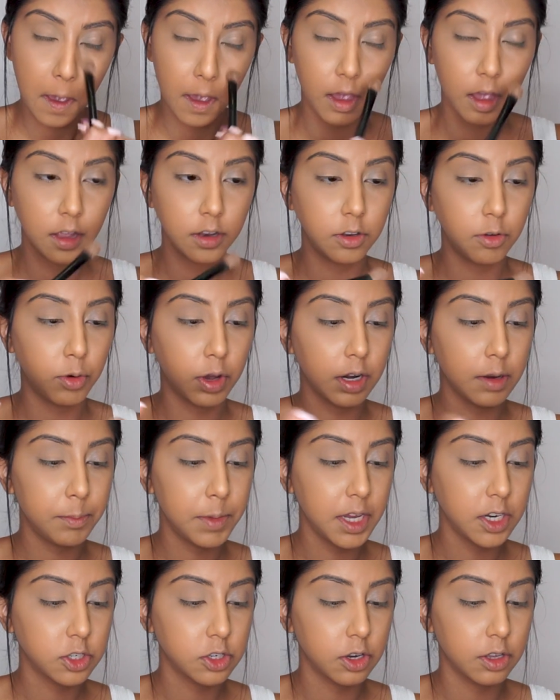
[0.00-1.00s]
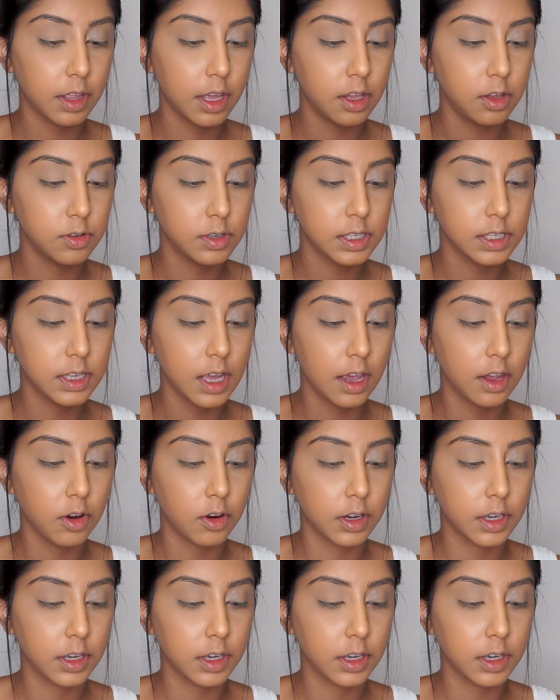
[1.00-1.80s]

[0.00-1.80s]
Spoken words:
And you want to make sure that you set your